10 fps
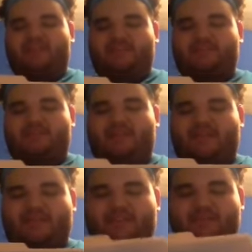It's going to be
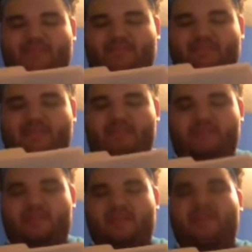right there
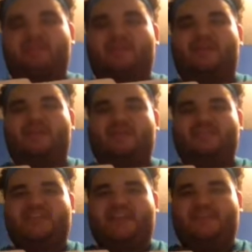when they play Coach
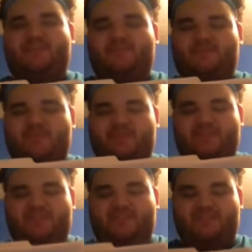K and the Duke Blue
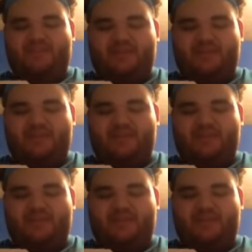Devils.